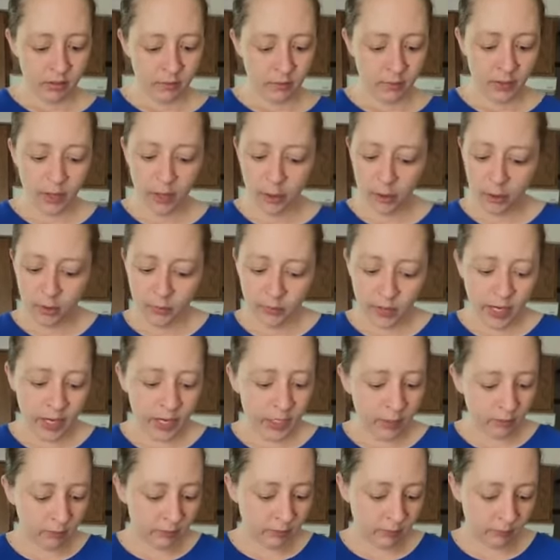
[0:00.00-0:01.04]

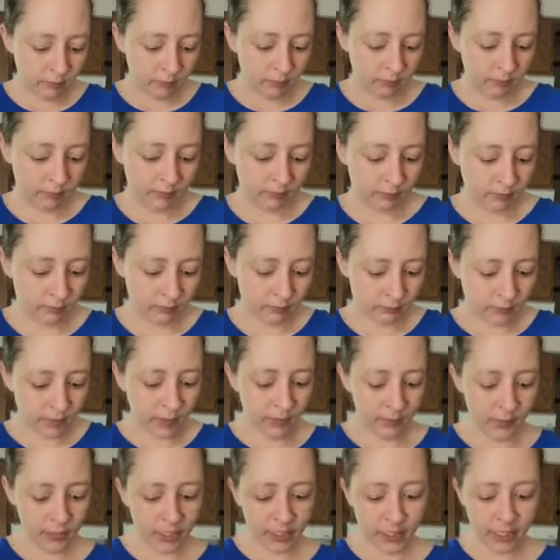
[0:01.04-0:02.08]
Otherwise, I
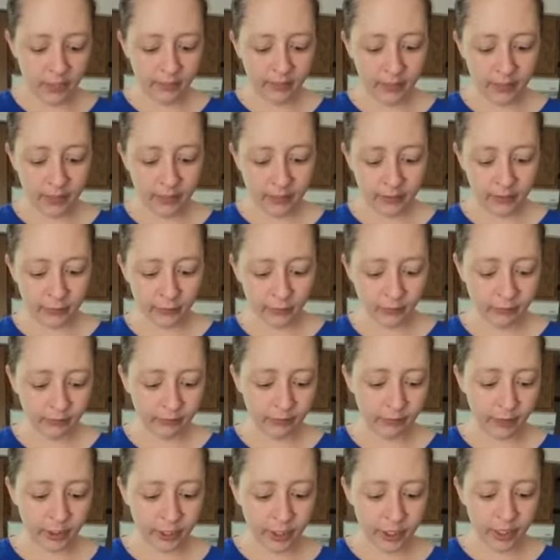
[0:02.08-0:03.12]
mean, I've had this one for
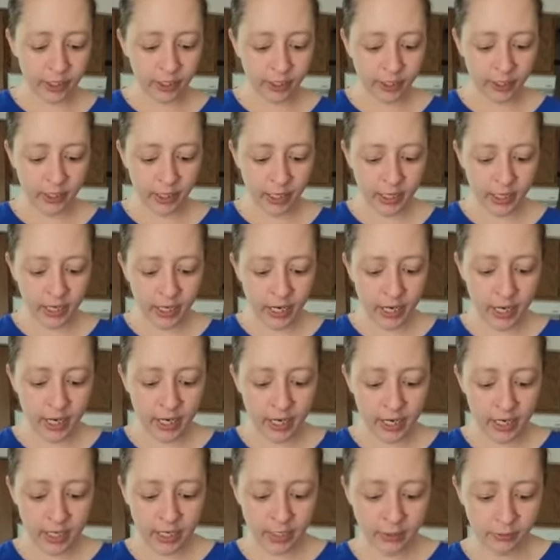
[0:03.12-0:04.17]
a year, and I
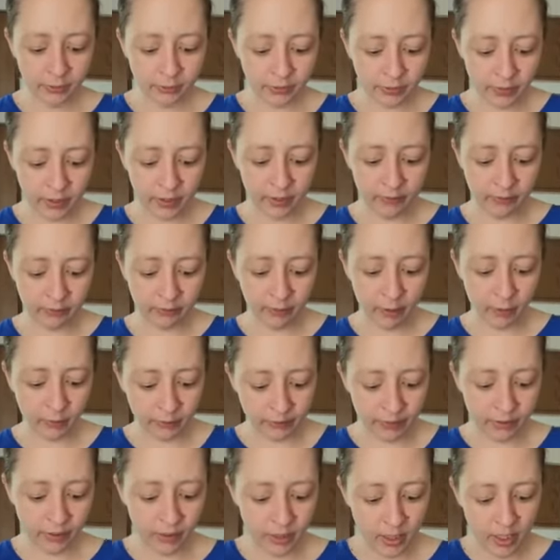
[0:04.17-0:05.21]
use it for almost
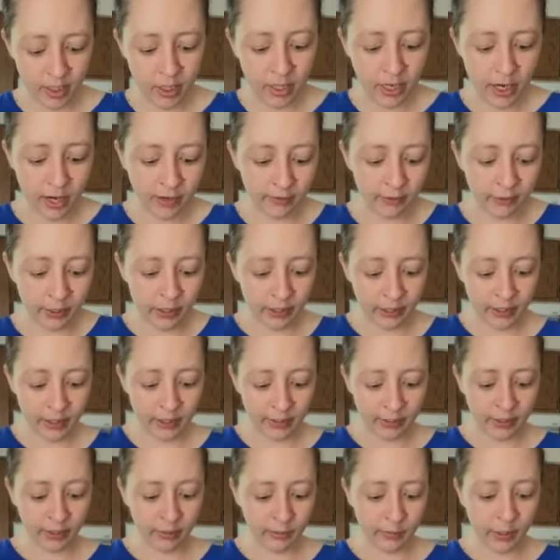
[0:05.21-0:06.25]
everything.
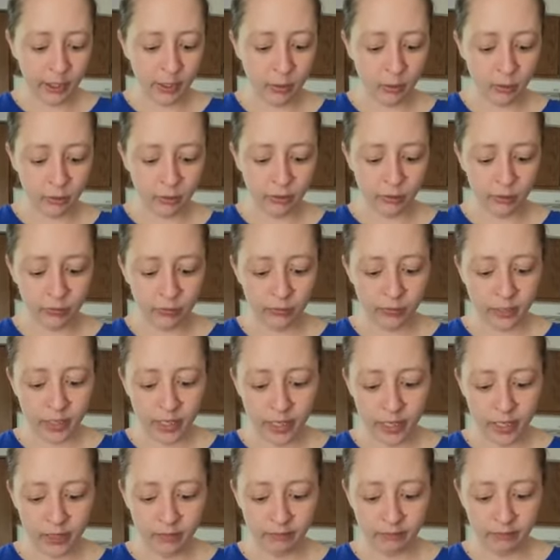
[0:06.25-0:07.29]
It's like my go-to
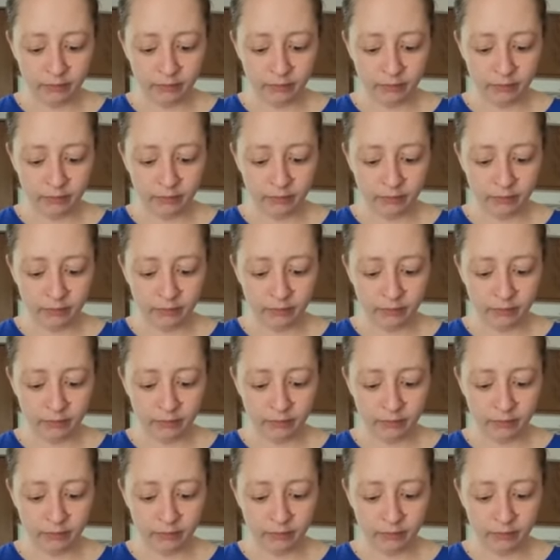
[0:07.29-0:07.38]
knife.